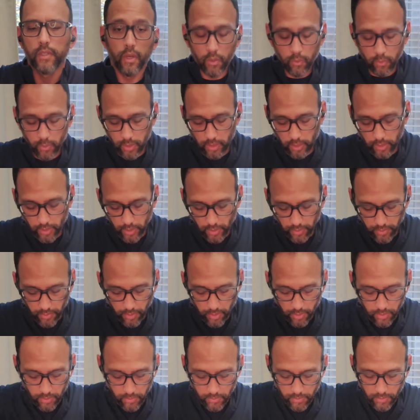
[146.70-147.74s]
Really
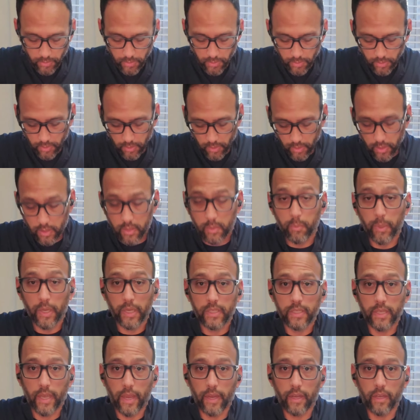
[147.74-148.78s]
nothing
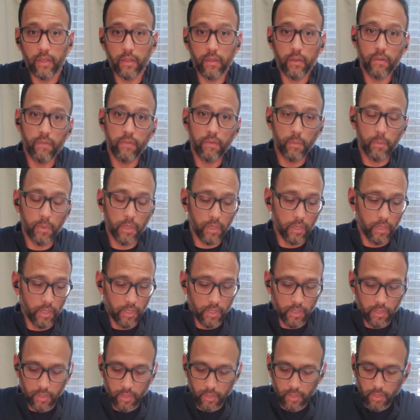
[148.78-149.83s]
spectacular from a
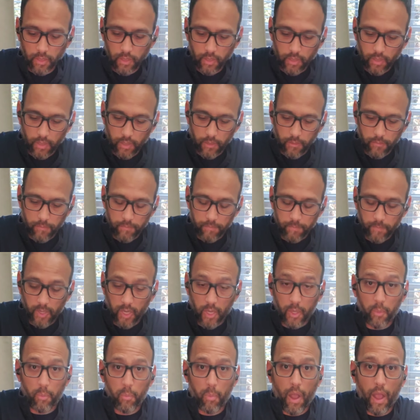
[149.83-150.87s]

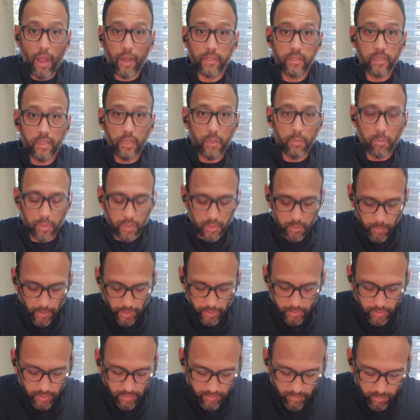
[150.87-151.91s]
unboxing
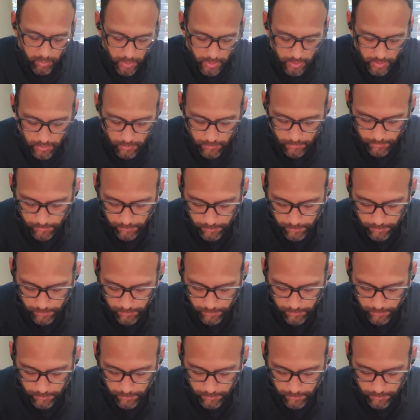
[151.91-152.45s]
perspective, but